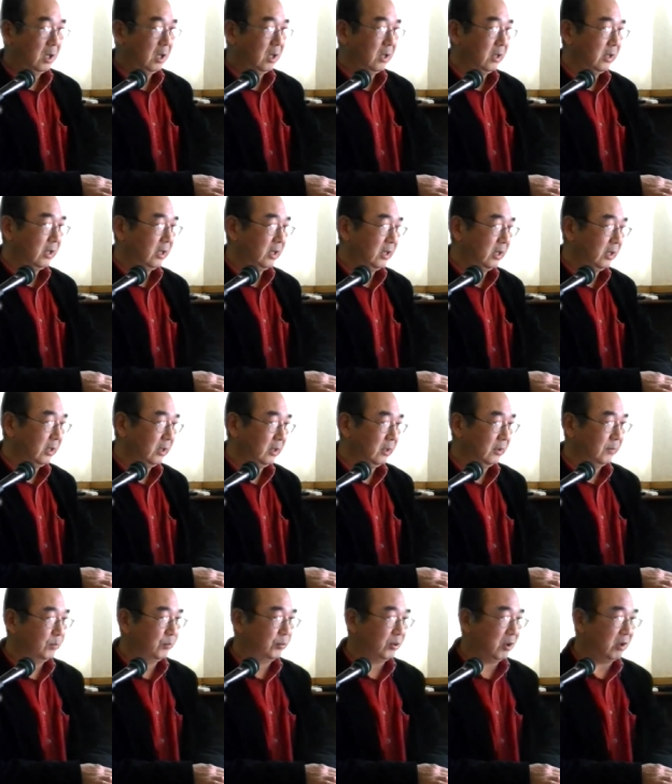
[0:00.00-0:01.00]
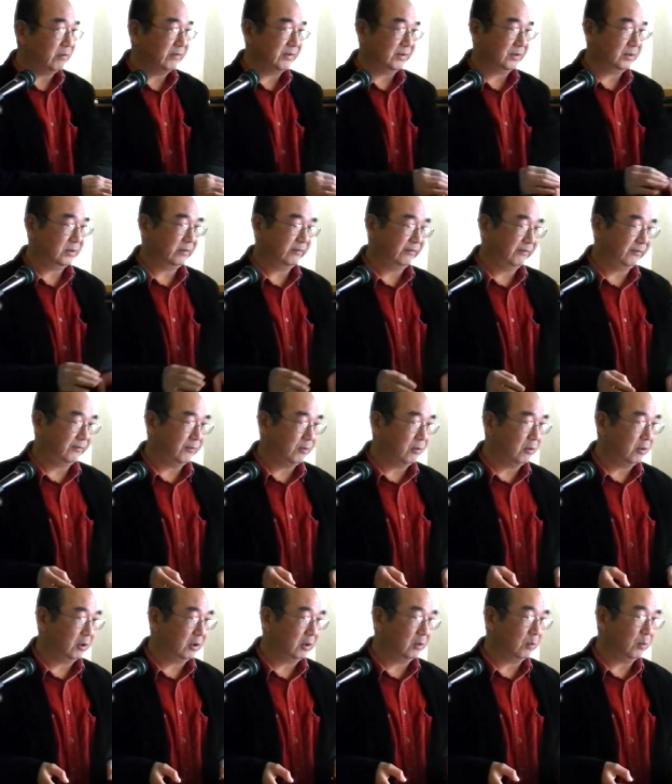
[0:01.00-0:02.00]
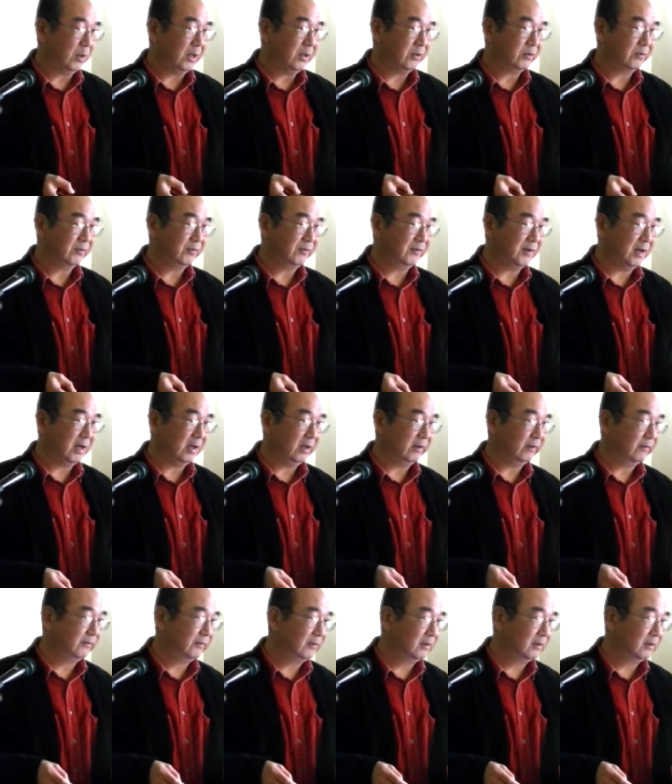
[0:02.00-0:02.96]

in the uh, Proverbs 4, 1 to 5.